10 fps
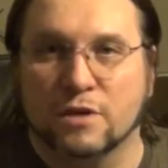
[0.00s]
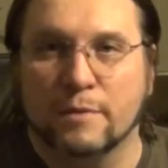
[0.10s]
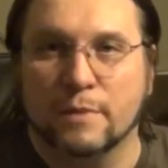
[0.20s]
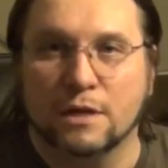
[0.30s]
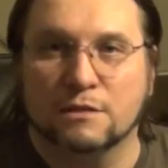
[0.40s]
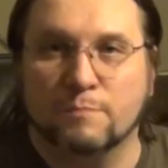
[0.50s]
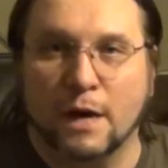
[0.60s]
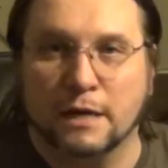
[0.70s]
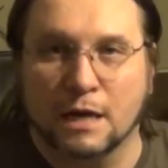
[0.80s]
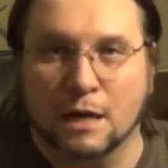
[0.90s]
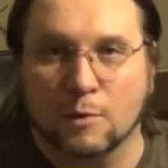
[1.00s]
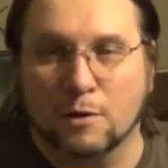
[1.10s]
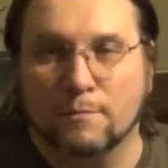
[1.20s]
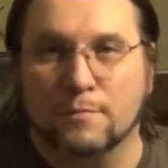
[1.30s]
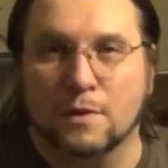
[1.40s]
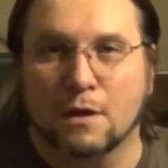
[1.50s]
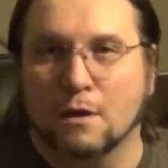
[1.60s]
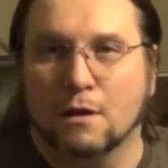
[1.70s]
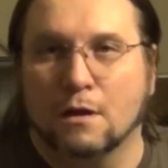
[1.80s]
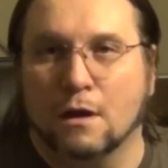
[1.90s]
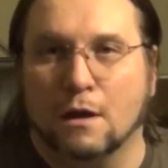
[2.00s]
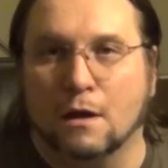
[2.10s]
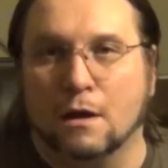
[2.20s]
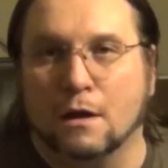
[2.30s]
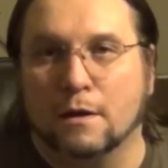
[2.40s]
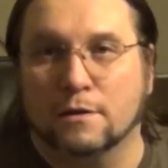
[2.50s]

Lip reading: a mini spy camera, and